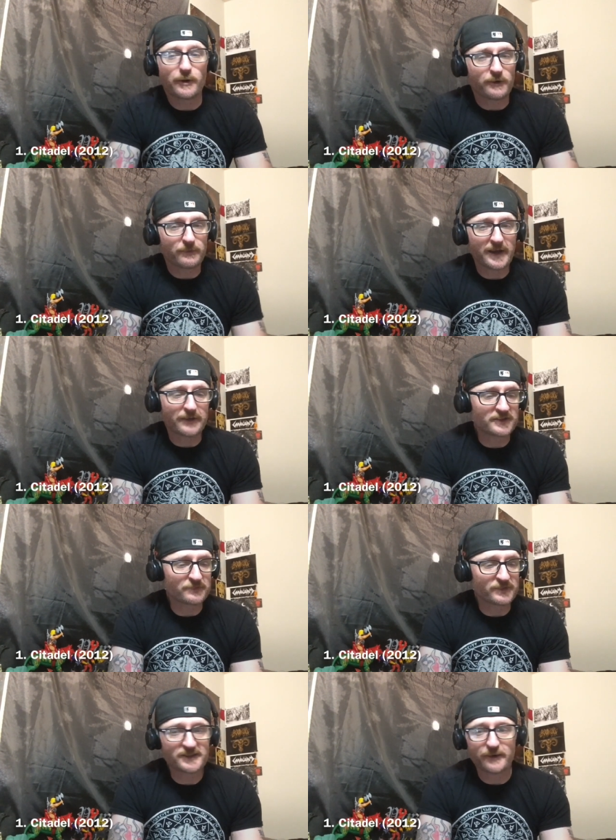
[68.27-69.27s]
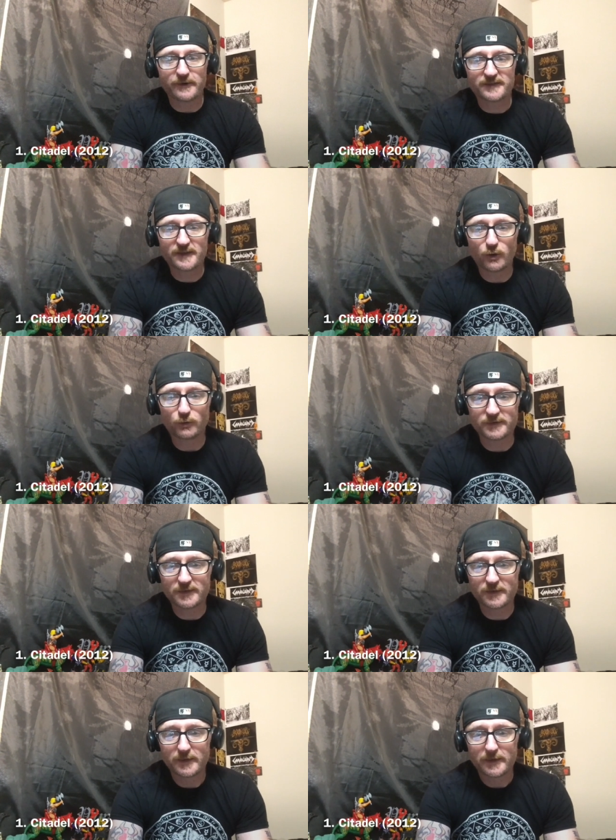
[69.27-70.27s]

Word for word: murdered by this mysterious cult